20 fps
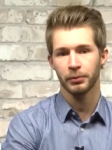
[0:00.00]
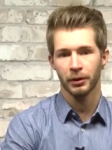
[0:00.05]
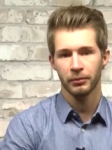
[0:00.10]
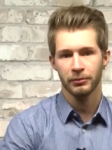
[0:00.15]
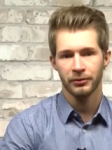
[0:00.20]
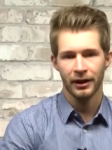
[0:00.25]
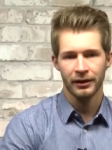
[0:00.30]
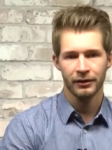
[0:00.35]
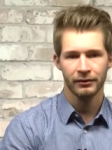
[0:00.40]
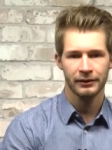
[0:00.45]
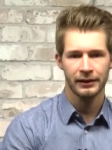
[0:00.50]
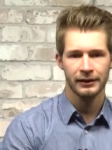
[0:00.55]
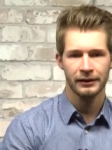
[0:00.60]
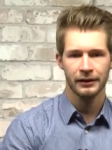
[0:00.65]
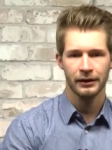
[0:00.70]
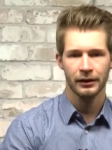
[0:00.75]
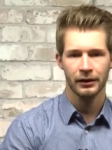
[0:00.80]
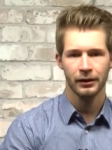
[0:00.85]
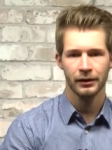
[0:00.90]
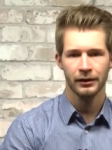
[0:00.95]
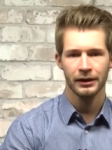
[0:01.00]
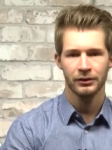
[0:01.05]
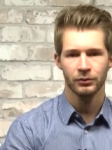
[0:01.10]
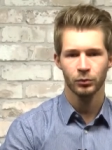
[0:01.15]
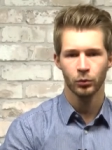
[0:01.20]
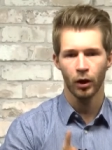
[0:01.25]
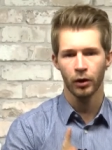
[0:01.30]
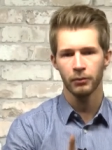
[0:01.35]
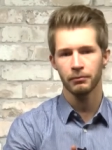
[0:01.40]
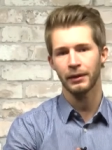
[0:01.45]
Brom's Anders Lindegaard
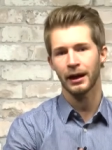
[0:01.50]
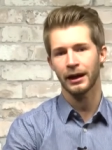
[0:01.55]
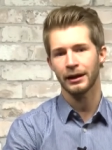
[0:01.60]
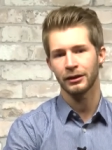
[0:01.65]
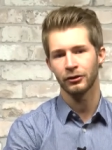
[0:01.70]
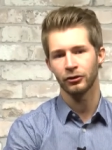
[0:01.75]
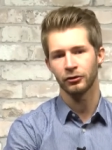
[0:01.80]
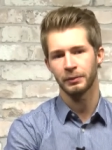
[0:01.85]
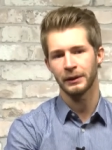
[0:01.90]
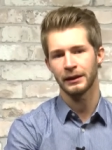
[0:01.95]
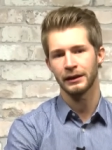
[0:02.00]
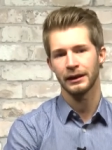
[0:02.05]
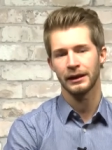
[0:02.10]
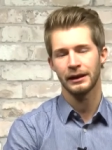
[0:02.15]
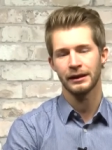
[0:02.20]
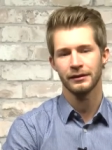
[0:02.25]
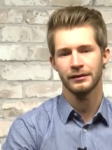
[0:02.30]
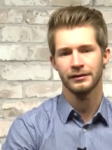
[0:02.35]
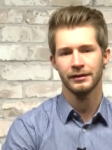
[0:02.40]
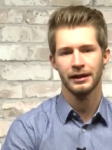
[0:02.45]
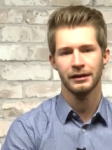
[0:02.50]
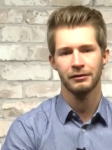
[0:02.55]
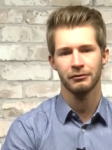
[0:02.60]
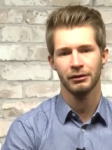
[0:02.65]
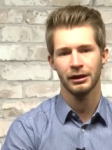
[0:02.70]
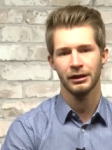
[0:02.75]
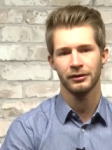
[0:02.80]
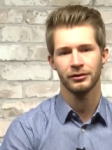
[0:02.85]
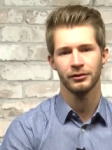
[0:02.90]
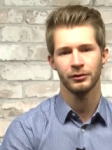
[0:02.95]
is one man who's been linked in
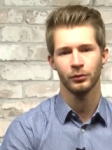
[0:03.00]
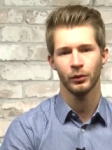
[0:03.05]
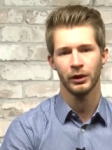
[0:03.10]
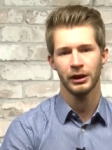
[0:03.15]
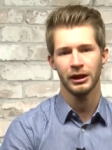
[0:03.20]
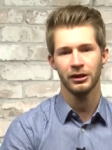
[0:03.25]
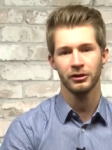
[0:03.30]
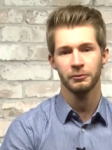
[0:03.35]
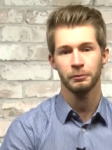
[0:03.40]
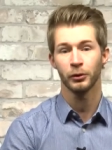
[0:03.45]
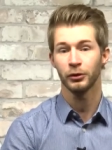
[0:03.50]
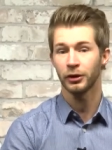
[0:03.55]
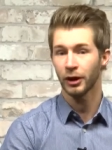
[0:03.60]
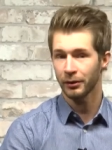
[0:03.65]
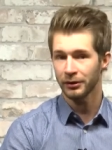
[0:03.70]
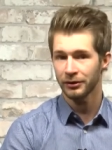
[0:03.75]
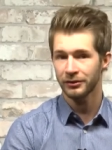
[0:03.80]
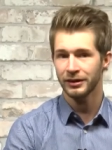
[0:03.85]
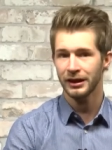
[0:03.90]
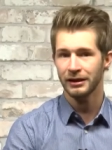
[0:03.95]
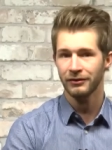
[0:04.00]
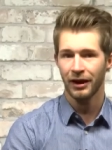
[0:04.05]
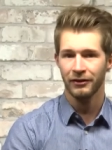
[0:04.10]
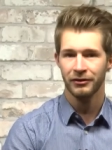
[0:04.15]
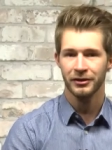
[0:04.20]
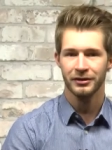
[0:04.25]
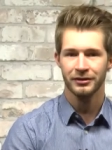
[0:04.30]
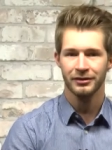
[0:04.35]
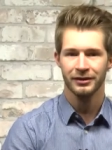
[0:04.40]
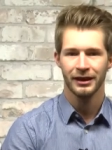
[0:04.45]
recent weeks, but knowing Steve
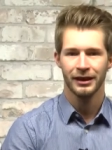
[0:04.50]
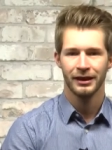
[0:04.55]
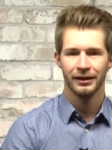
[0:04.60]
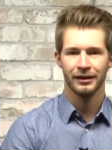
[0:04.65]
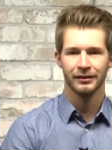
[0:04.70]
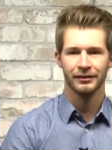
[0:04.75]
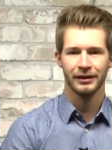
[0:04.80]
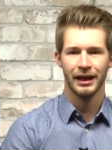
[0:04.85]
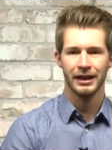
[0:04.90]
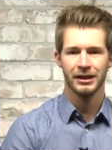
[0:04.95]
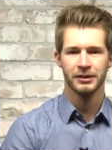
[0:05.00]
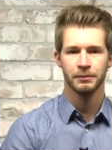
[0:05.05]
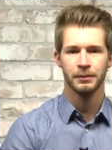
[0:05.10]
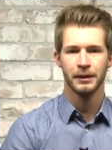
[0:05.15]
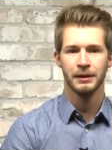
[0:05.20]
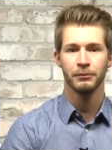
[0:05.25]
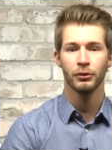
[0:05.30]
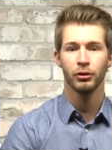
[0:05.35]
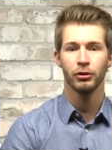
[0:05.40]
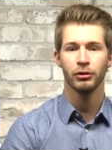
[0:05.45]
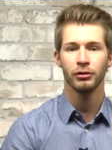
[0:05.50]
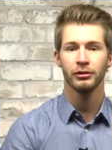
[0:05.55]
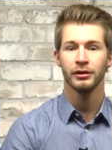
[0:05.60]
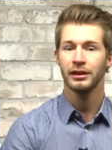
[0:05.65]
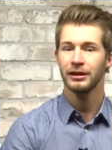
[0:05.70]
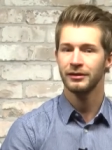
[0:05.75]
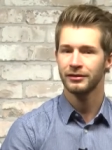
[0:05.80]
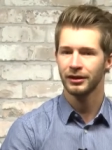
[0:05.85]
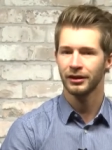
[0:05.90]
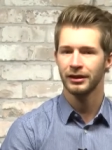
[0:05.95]
Evans, there's like to be more
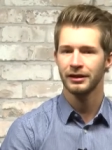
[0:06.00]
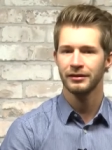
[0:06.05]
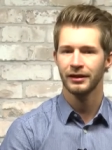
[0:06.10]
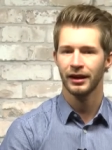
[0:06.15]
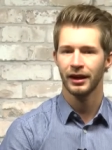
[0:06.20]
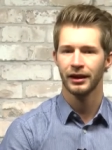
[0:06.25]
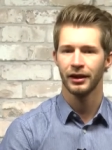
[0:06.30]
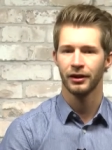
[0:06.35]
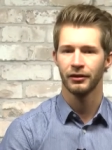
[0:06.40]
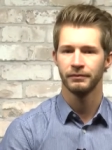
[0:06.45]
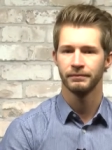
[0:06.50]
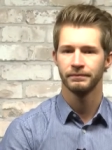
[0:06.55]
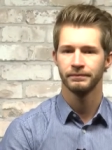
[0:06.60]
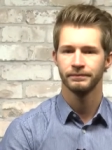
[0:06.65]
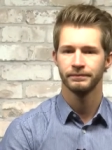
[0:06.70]
that he's got his eye on.